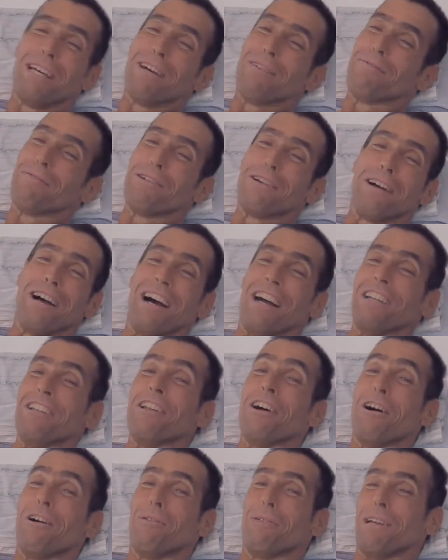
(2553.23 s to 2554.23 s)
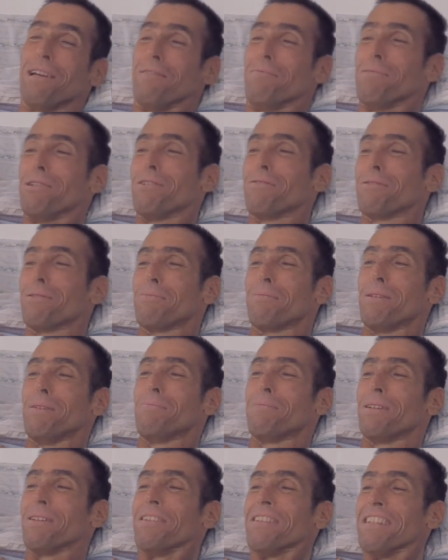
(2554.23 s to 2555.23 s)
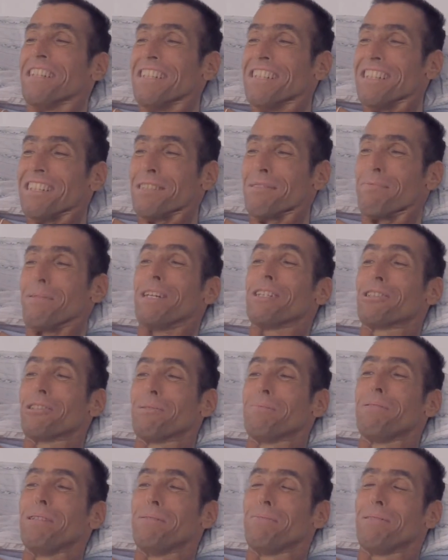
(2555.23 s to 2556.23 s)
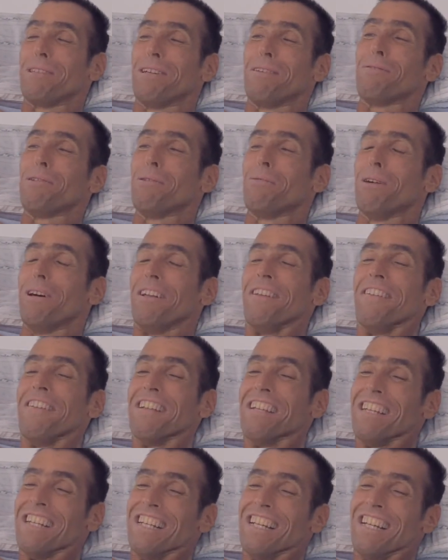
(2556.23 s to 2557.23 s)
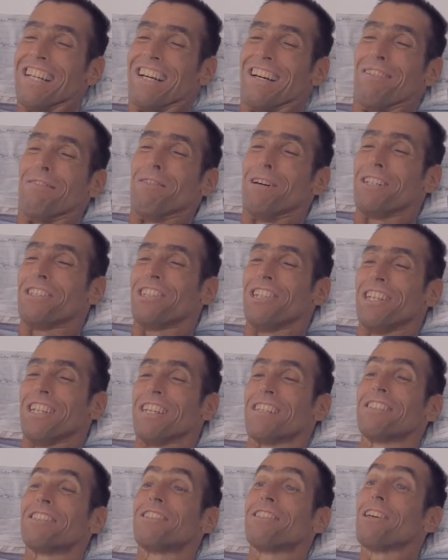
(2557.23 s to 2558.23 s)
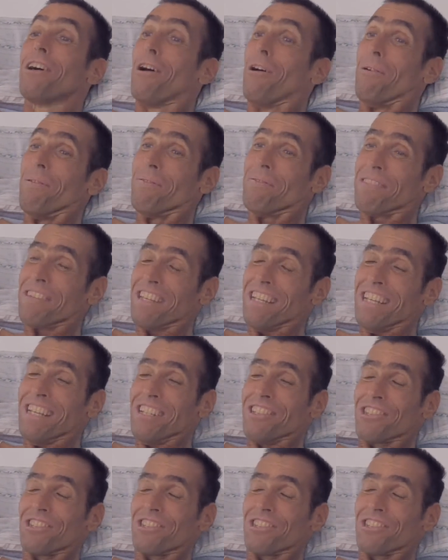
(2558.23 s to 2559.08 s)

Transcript: we have I know we have beautiful people, special people, everyone watching. So,